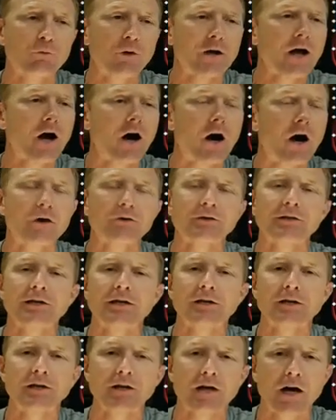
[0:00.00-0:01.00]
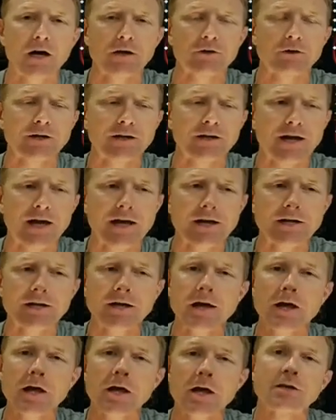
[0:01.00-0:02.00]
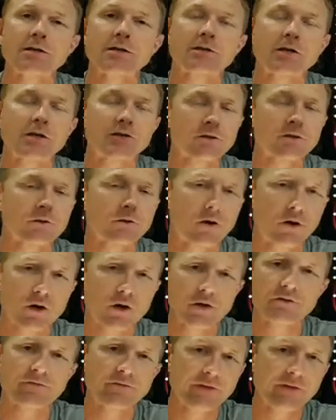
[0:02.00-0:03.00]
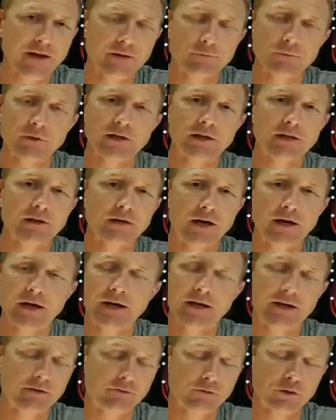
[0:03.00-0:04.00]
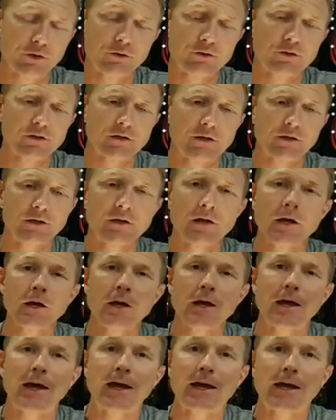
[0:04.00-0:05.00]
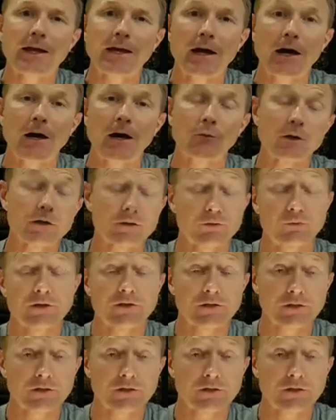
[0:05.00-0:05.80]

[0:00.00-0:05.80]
We all tend to congregate, such a large family at Evolution, and which